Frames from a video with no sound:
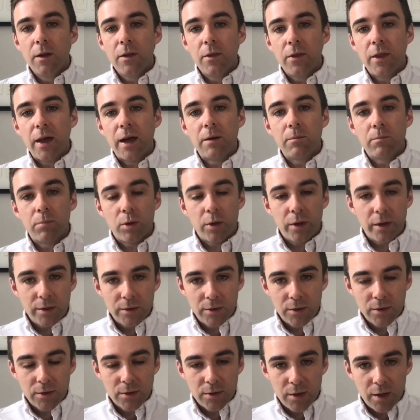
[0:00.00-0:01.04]
then
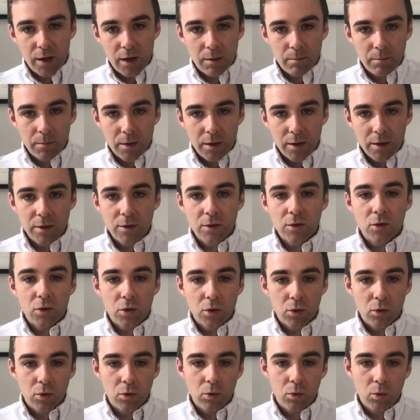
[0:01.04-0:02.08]
places them
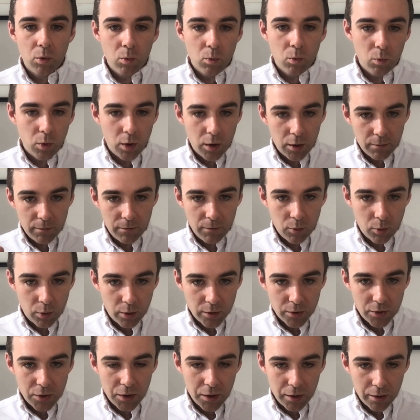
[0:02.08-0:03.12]
into one of
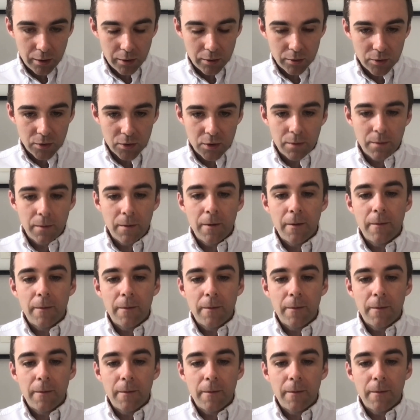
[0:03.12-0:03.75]
four tiers,